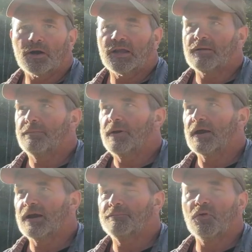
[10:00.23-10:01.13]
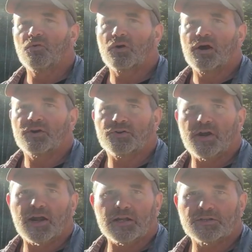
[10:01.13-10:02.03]
to get back up, move around,
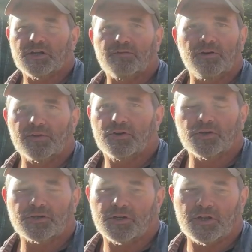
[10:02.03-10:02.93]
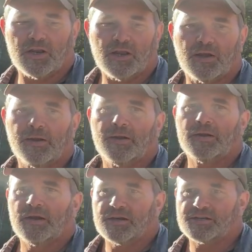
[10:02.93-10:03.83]
dragging yourself on the cushion that
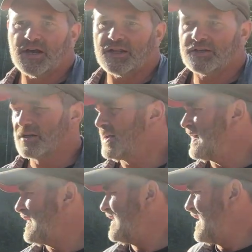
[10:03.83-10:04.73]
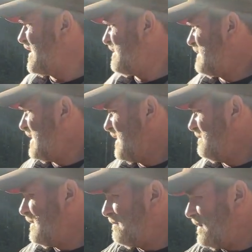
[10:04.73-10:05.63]
I decided now that I'm in a
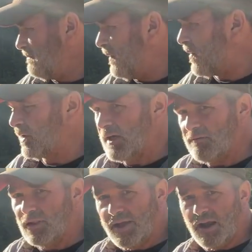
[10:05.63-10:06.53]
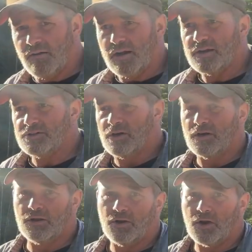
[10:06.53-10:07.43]
more level area, it's
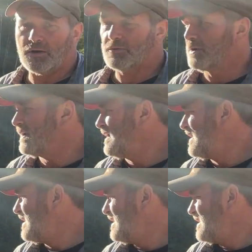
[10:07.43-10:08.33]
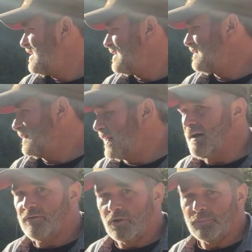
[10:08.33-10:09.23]
not
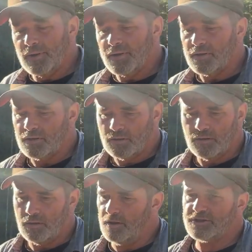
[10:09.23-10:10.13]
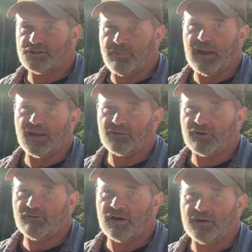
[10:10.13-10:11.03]
level, but it's pain in the
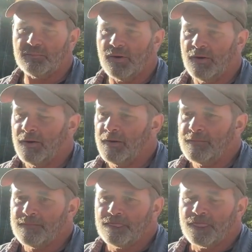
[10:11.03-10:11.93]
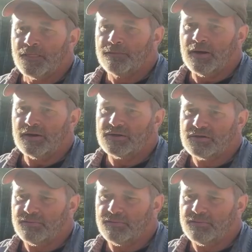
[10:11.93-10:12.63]
rear end. My